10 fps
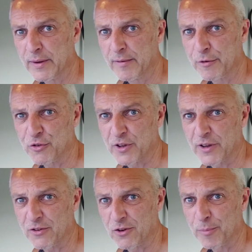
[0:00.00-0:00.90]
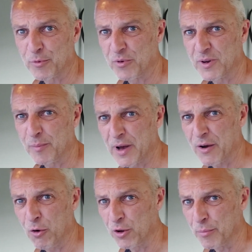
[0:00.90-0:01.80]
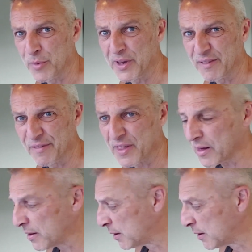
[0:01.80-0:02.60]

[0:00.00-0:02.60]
for a set of chips. You can buy a whole Amiga for that.